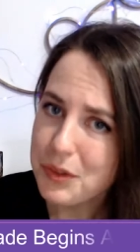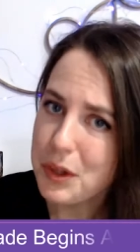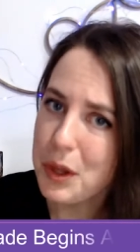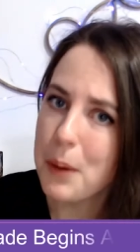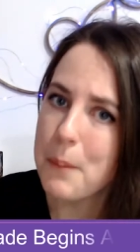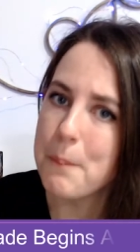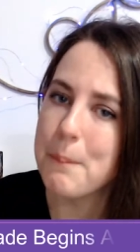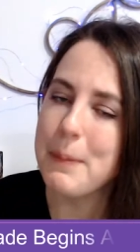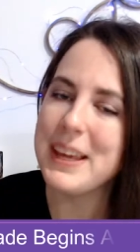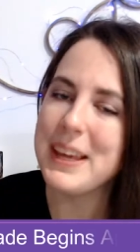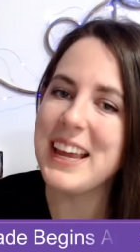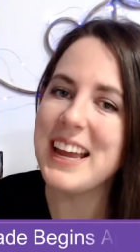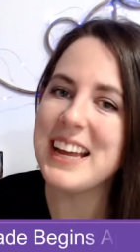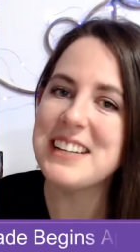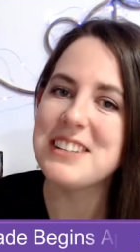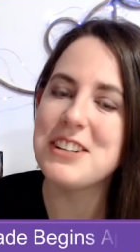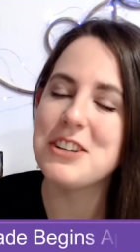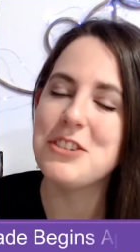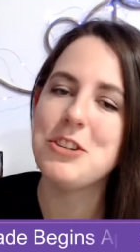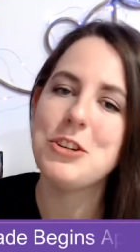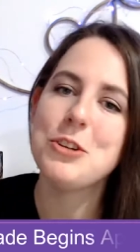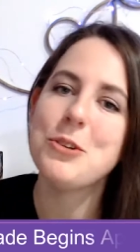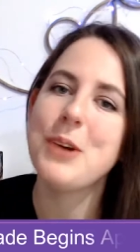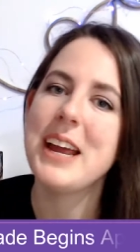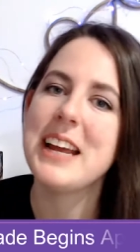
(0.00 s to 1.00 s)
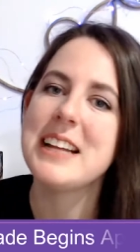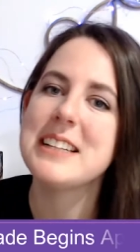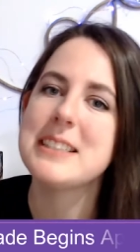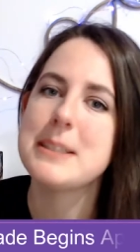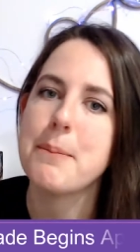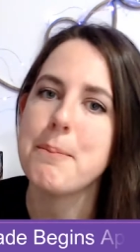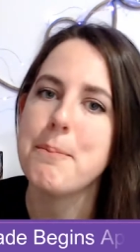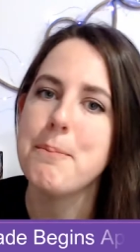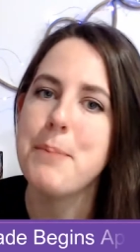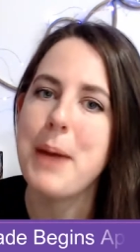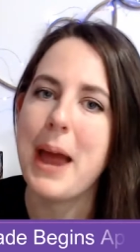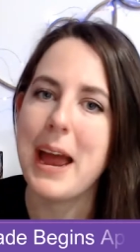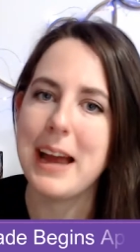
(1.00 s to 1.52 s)
begin to do its
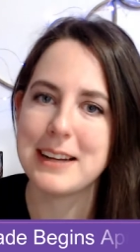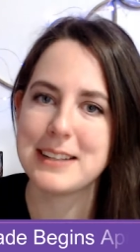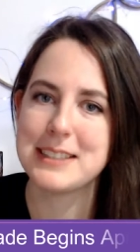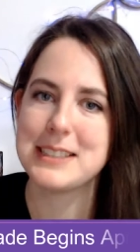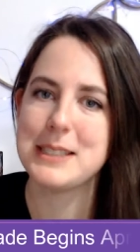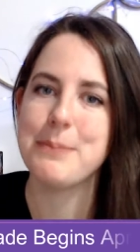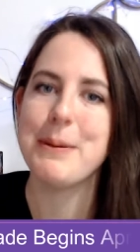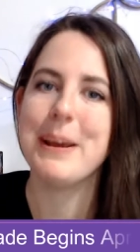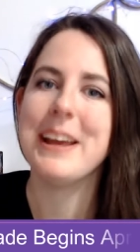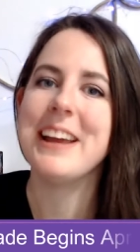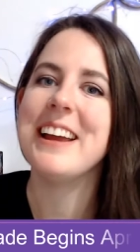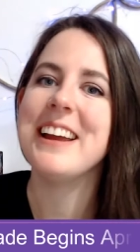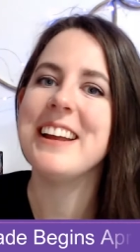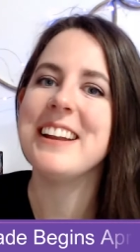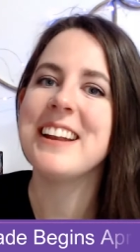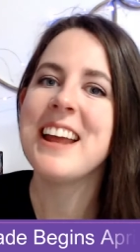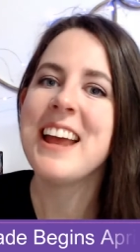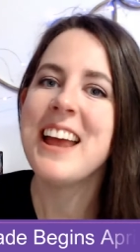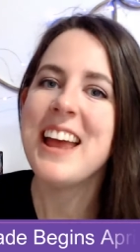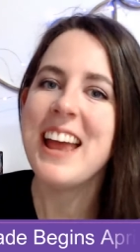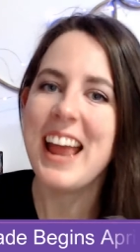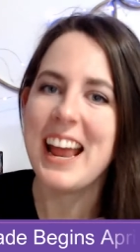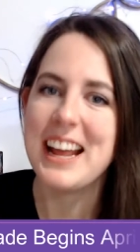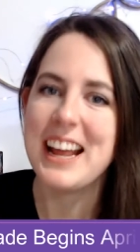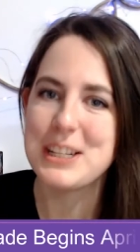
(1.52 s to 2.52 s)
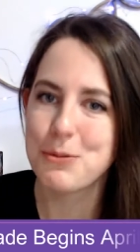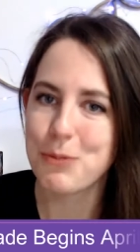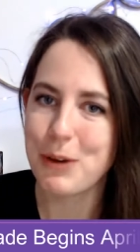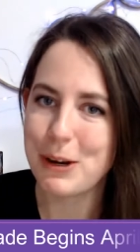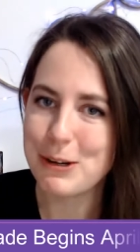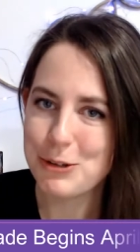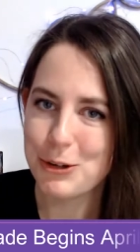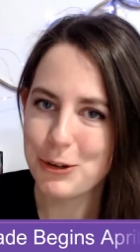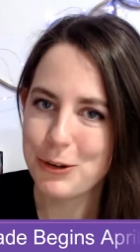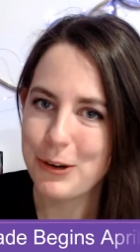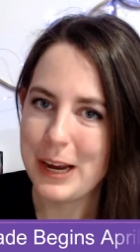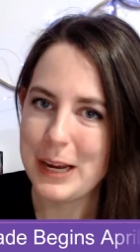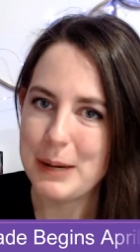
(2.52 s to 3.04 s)
backspin its
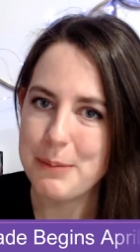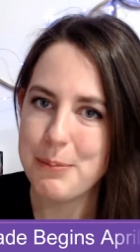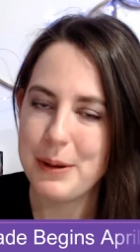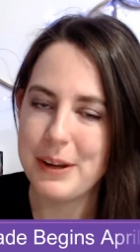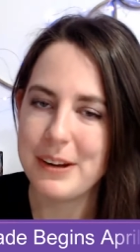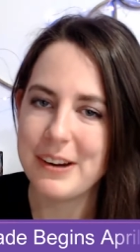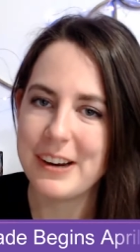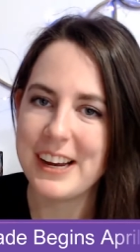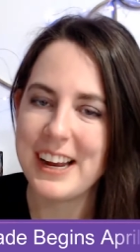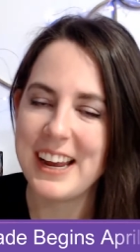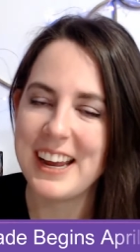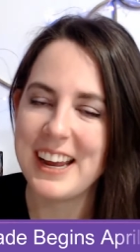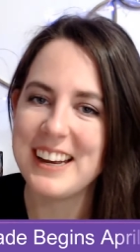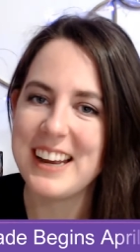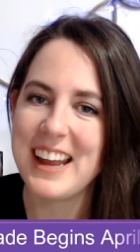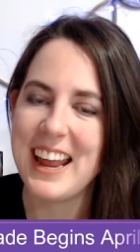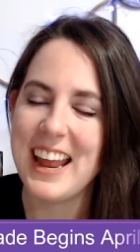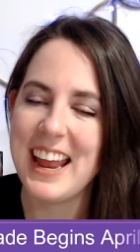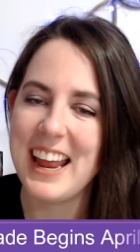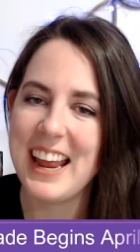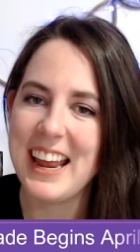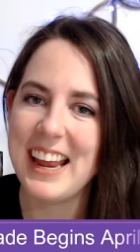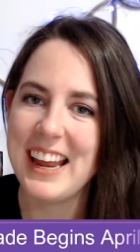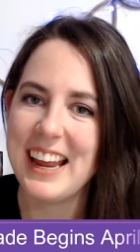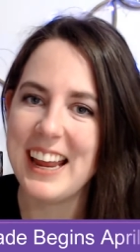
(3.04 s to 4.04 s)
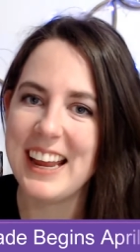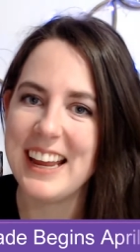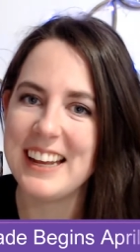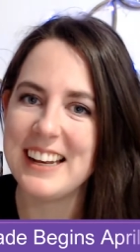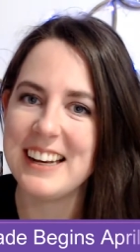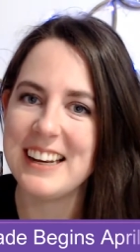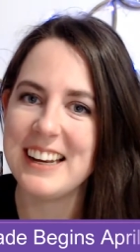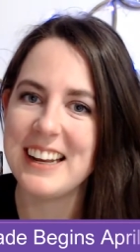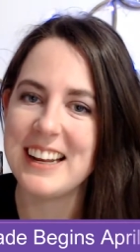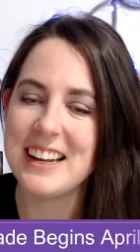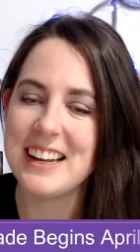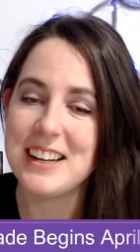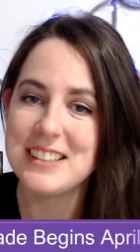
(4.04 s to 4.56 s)
retrograde period
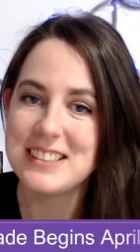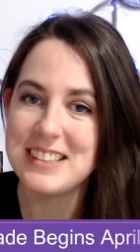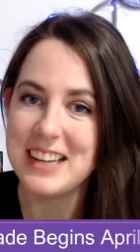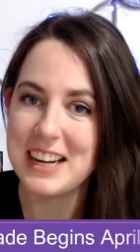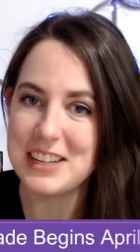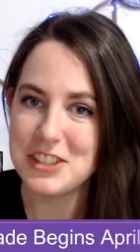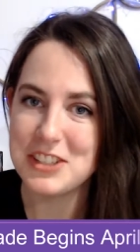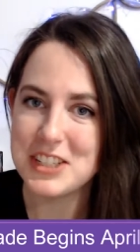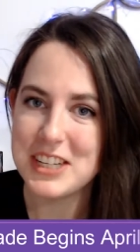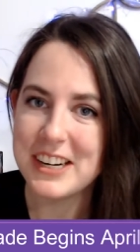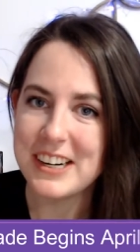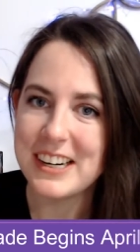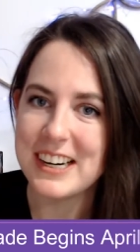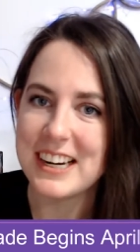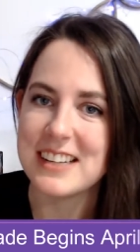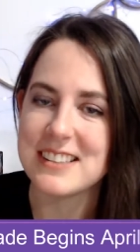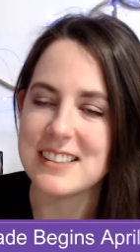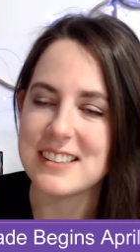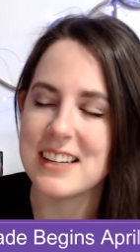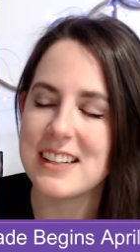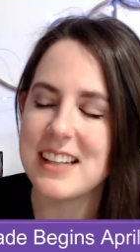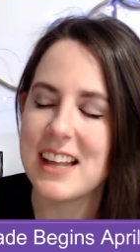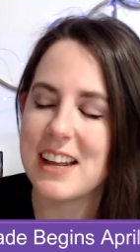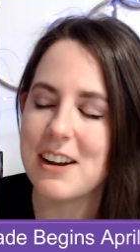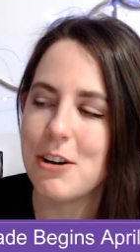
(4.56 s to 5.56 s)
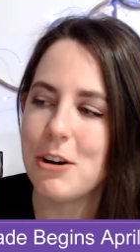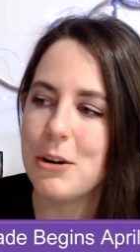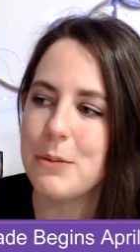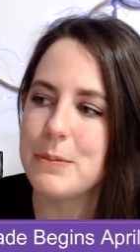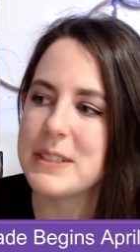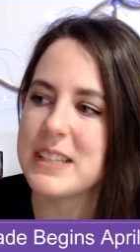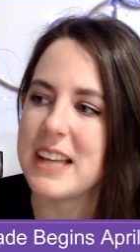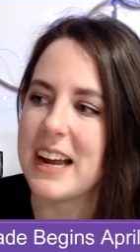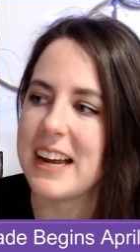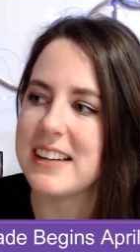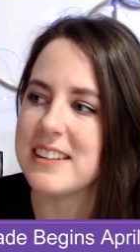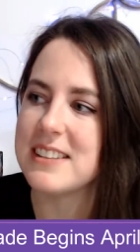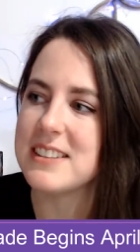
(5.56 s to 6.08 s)
in Sagittarius in that home
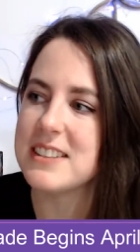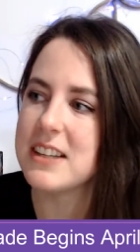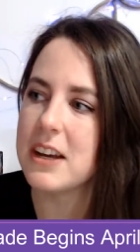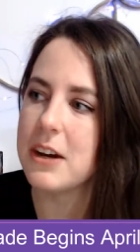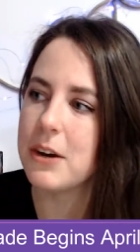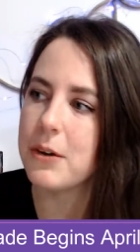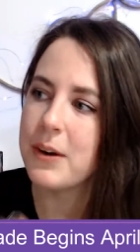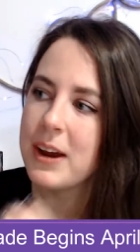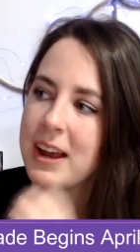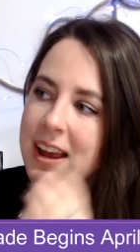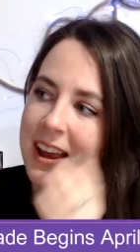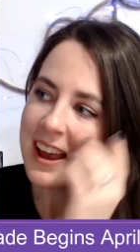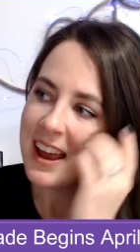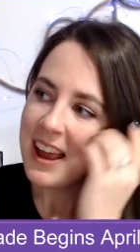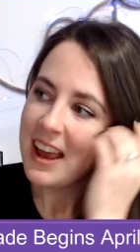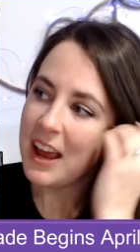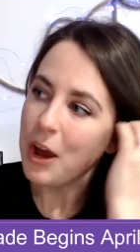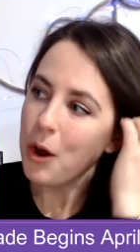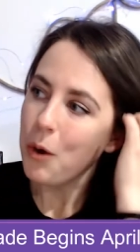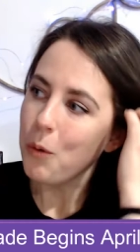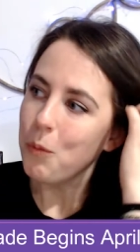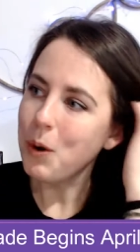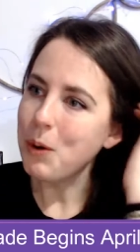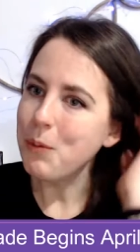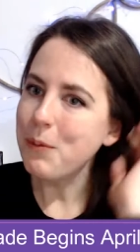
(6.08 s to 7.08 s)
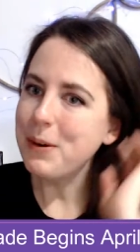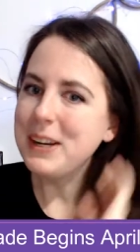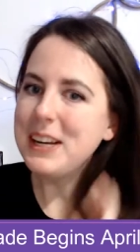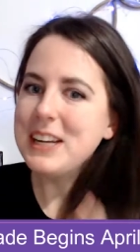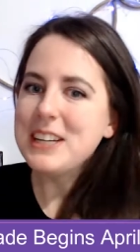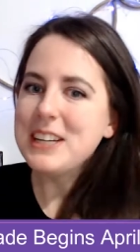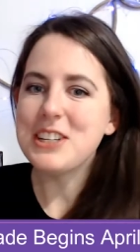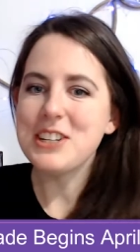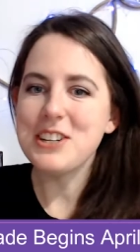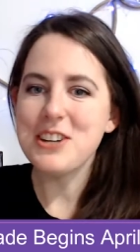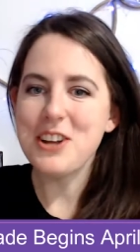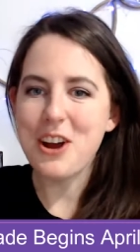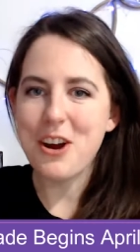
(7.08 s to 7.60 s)
sign so what we need
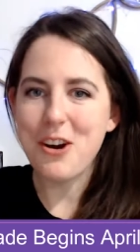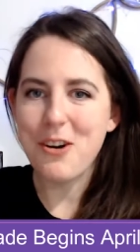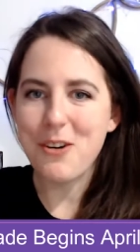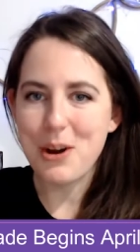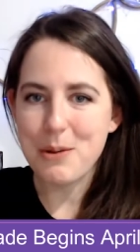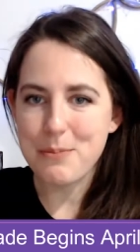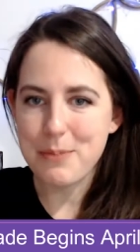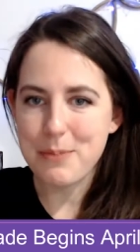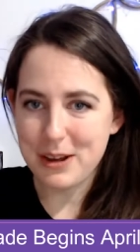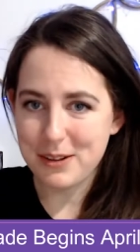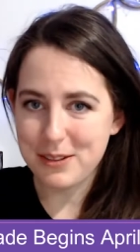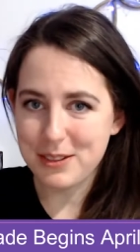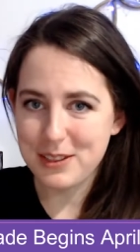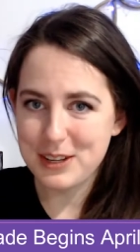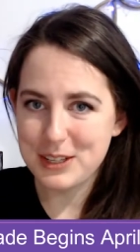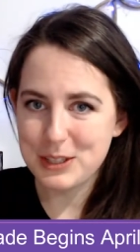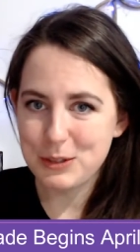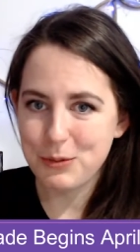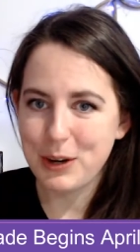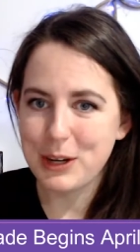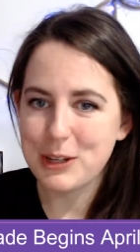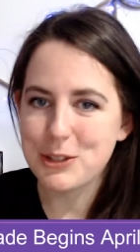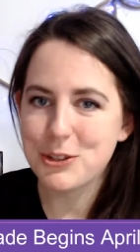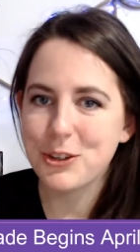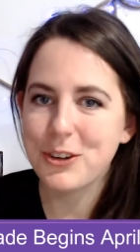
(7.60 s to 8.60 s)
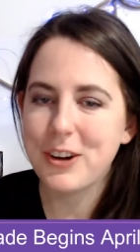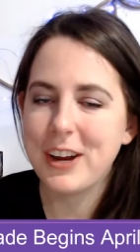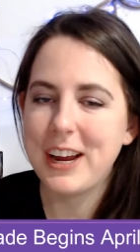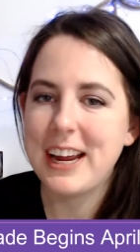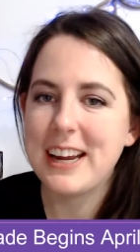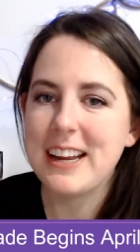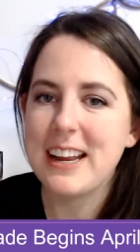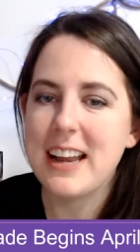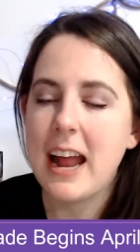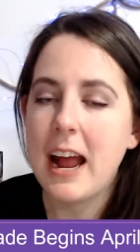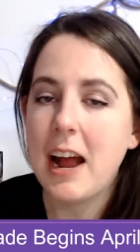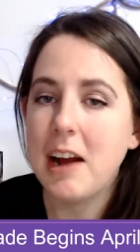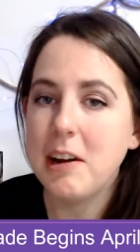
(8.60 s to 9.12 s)
to know about this retrograde
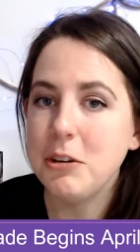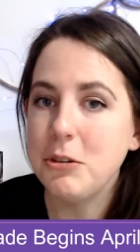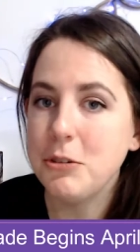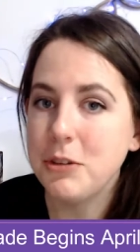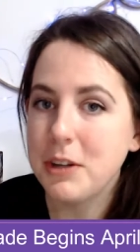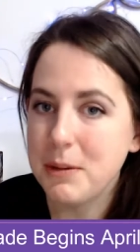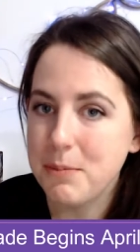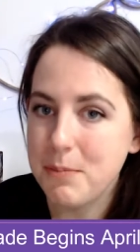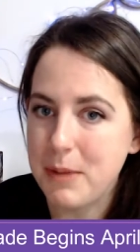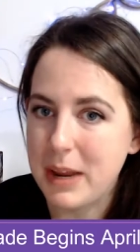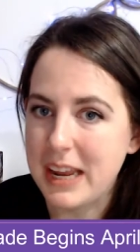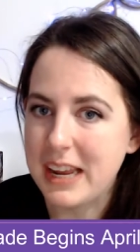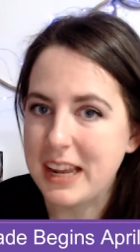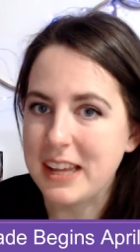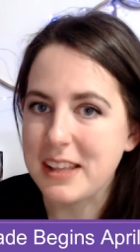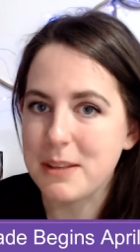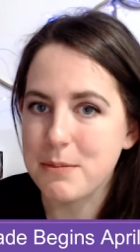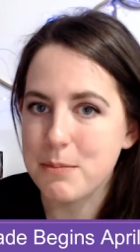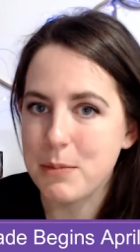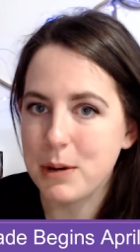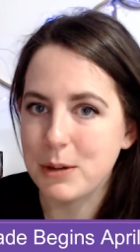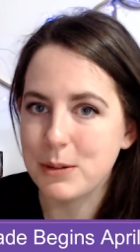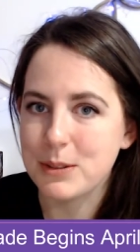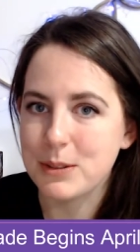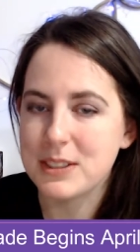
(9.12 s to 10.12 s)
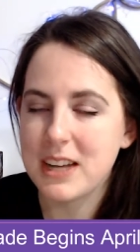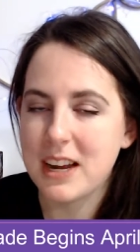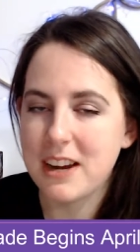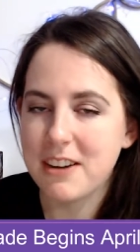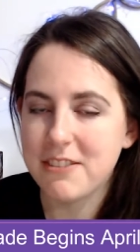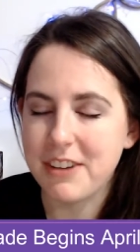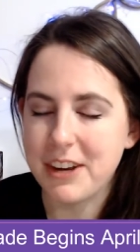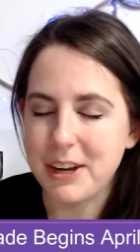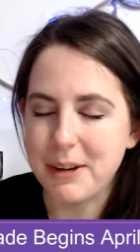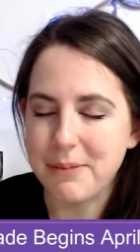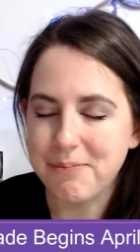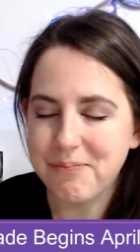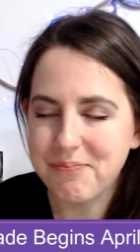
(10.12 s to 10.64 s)
and how you can make the most of it